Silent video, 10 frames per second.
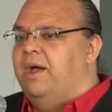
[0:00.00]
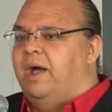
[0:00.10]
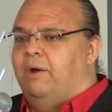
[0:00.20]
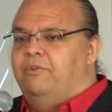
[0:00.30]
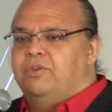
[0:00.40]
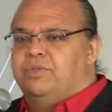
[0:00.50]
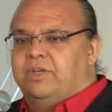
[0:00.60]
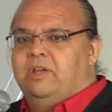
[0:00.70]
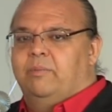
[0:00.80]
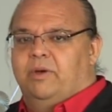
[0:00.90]
however you
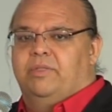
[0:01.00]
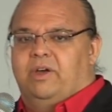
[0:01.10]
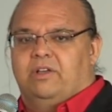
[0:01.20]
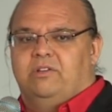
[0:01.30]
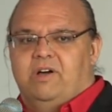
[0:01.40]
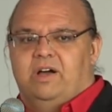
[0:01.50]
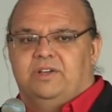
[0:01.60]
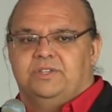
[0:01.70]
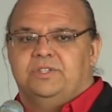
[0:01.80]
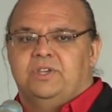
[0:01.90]
think about that
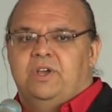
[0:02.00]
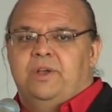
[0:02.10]
class,